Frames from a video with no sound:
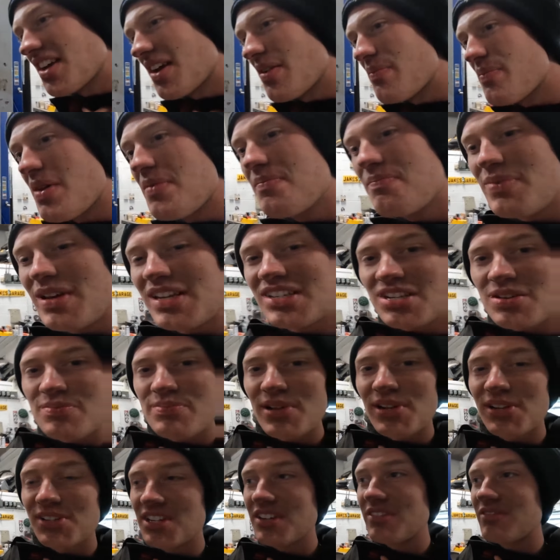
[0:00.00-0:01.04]
been busy
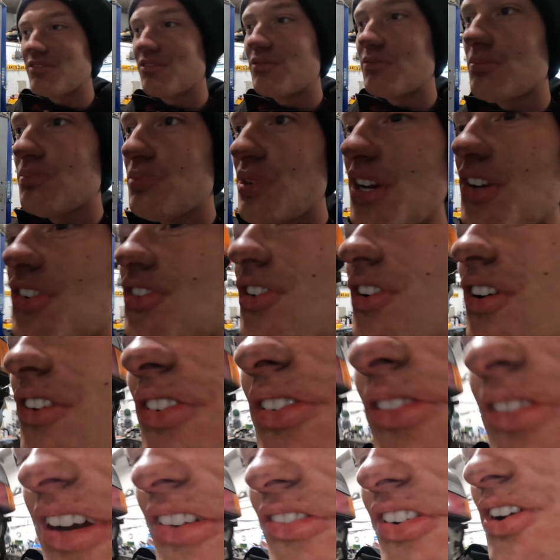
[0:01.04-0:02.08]
building bridge
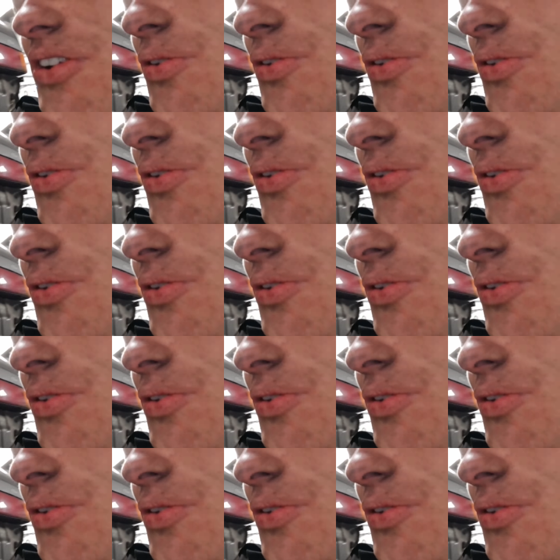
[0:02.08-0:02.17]
over River